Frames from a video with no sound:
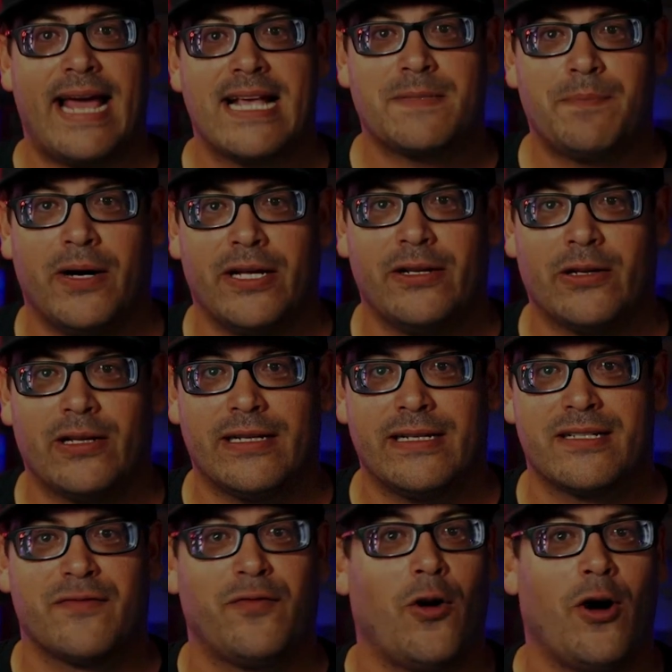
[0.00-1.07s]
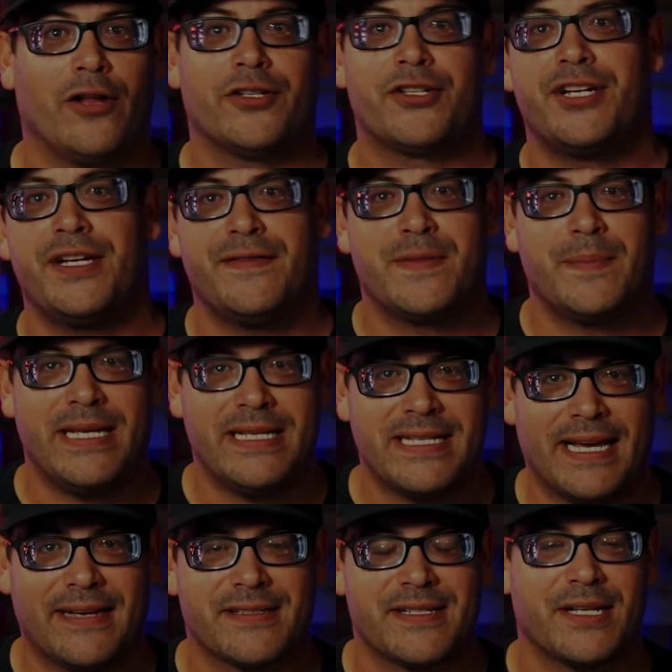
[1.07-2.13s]
last but not least, for all the chiefs
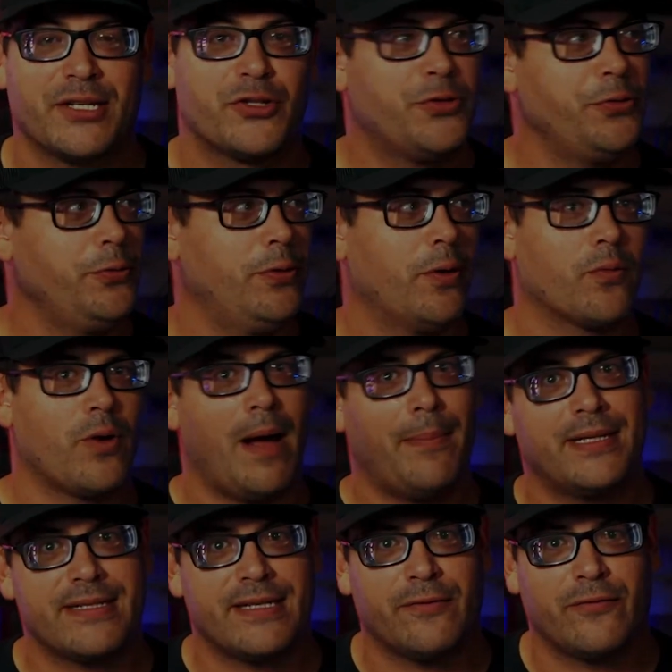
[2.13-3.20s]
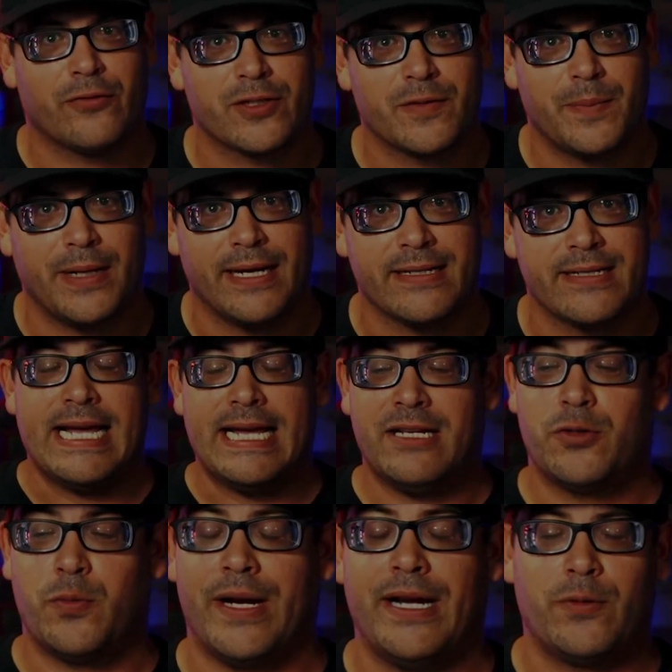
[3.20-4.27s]
PCSing to Robins Air Force Base in
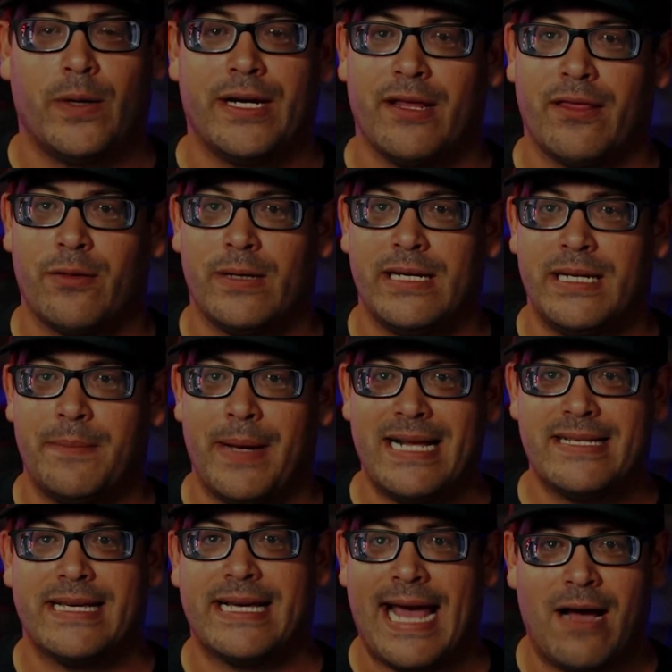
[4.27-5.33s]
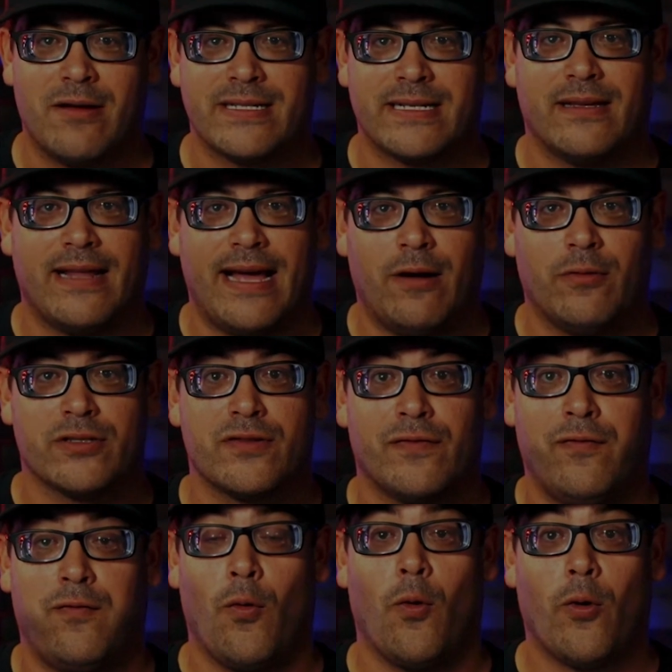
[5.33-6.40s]
2023, the basic housing allowance
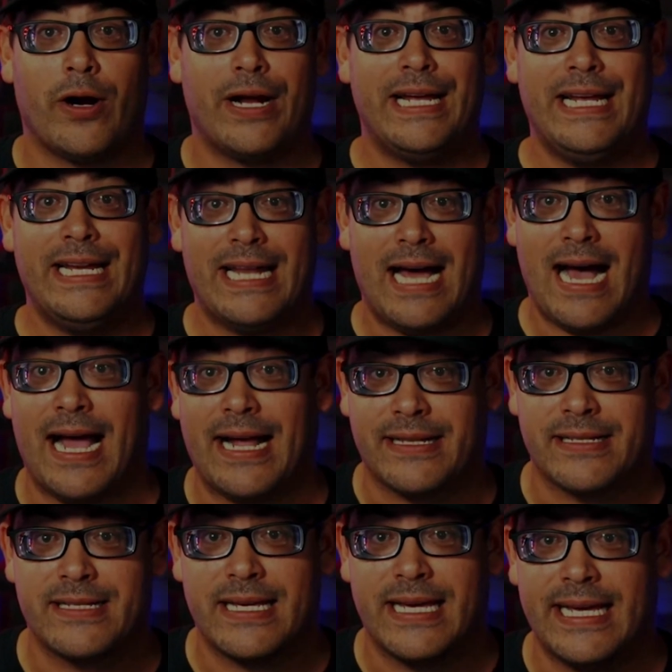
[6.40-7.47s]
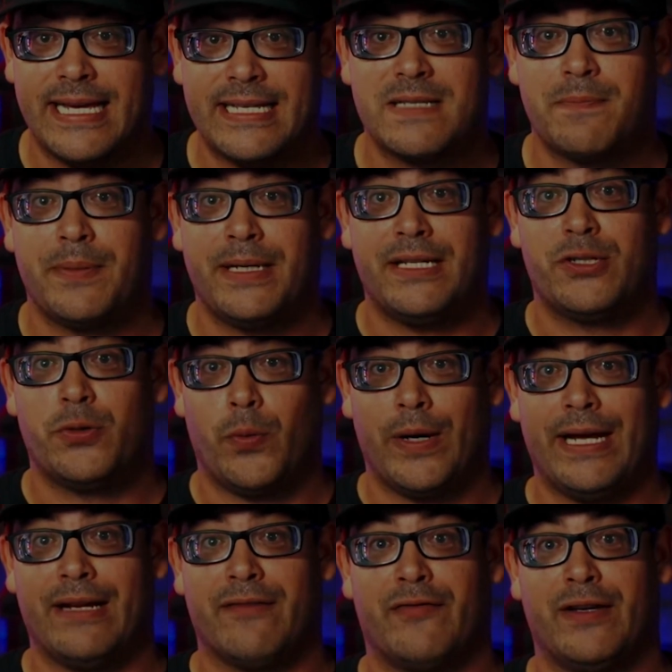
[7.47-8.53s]
for E9s is
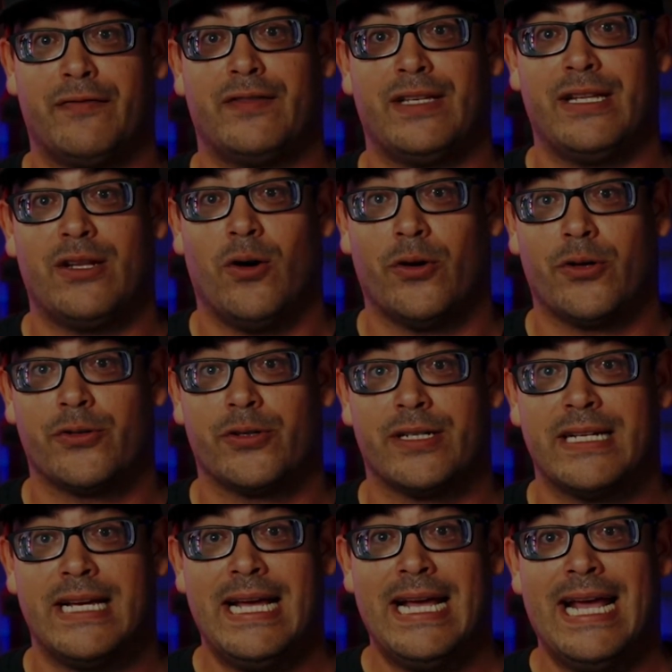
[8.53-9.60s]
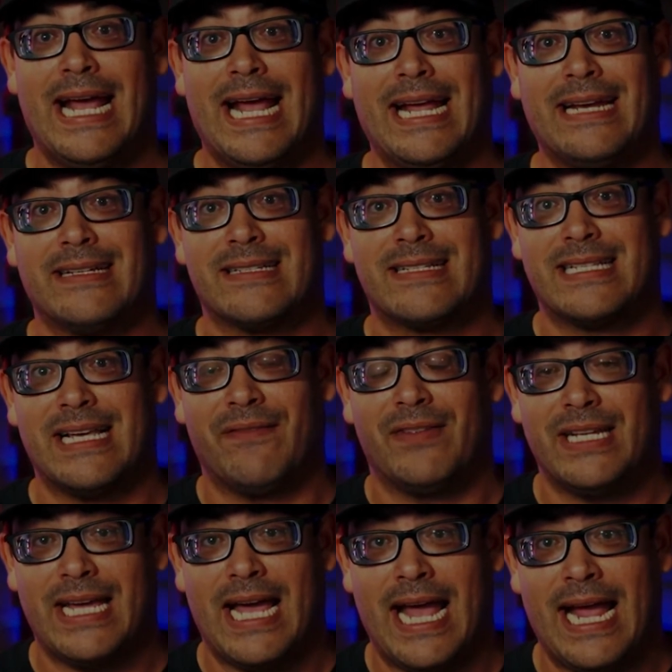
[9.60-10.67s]
between
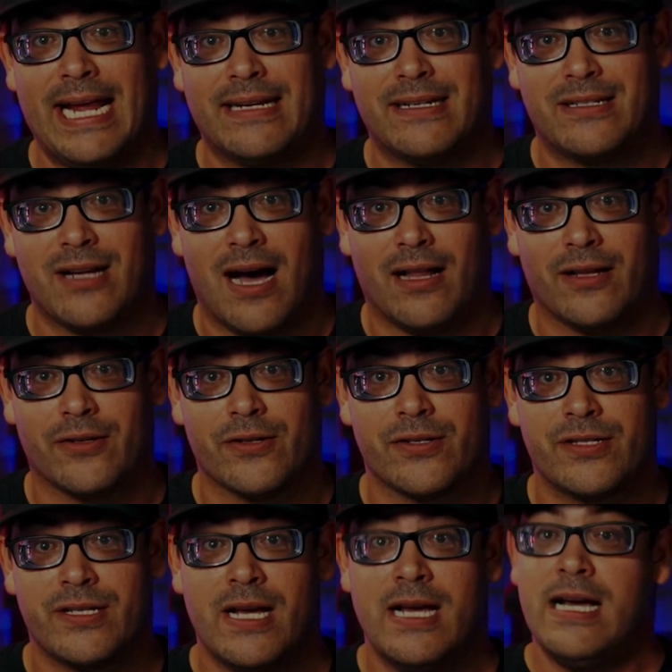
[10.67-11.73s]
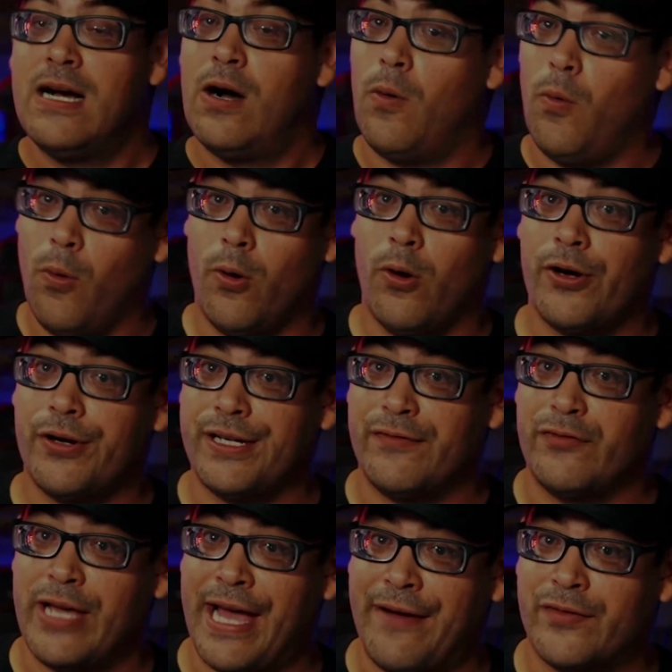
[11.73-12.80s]
$1,578, or
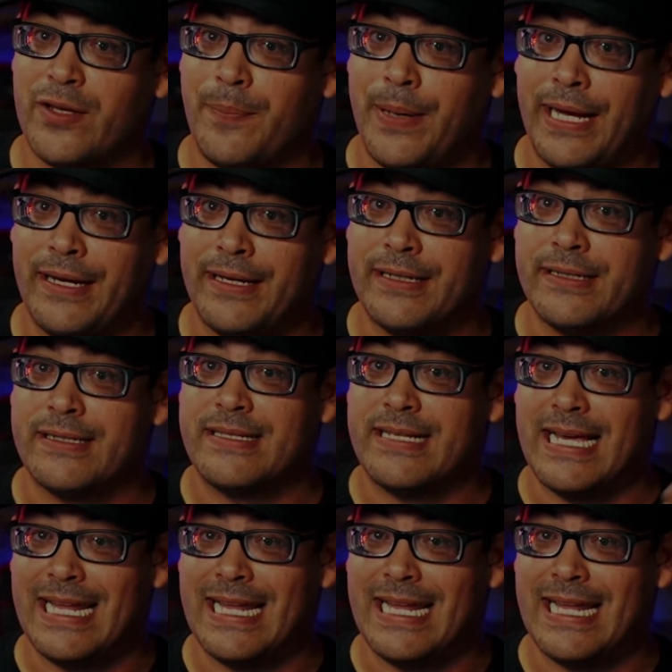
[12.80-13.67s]
if you have dependents,